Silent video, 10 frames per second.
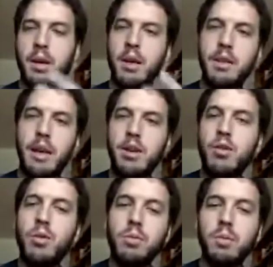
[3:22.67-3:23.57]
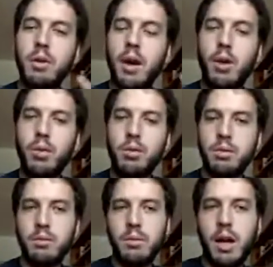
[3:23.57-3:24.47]
they knew how
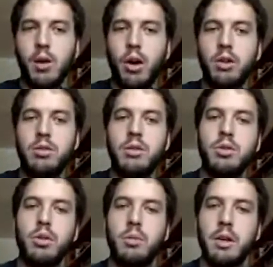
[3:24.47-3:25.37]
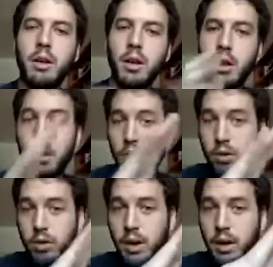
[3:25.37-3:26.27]
hot it should be.
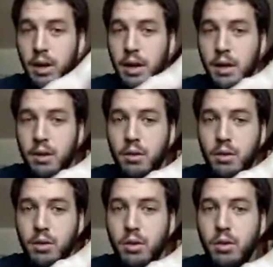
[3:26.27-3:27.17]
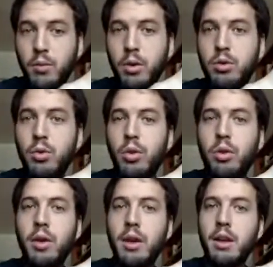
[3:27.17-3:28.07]
So then through
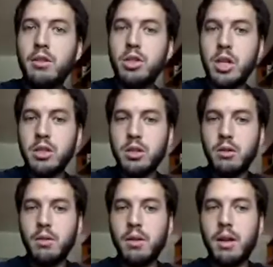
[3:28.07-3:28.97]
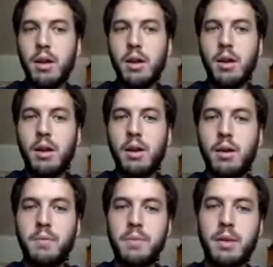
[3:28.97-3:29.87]
the heat exchanger,
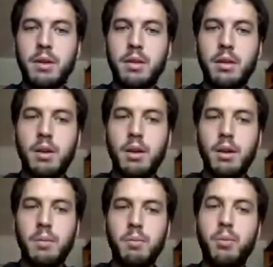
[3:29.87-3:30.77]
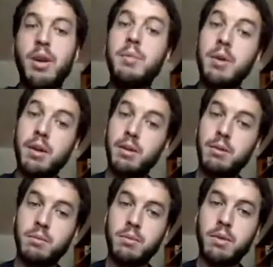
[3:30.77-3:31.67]
the
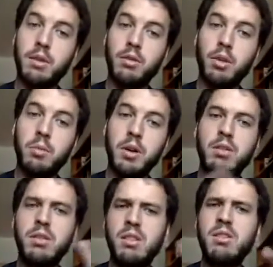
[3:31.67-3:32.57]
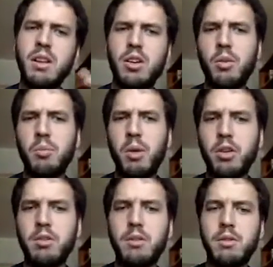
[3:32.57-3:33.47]
pre-beer, it's not beer, it's still called
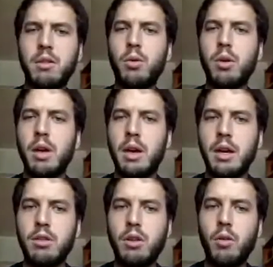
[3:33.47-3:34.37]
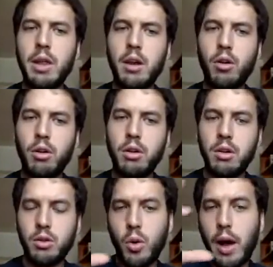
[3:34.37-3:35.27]
must. So it's already cold.
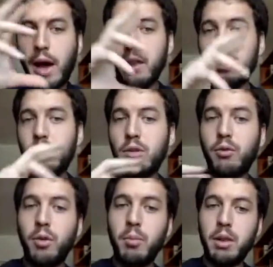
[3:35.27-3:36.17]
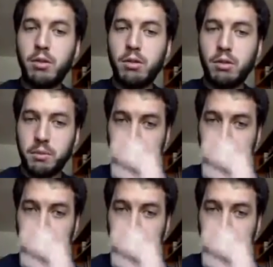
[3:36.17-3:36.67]
You add it to your fermenters,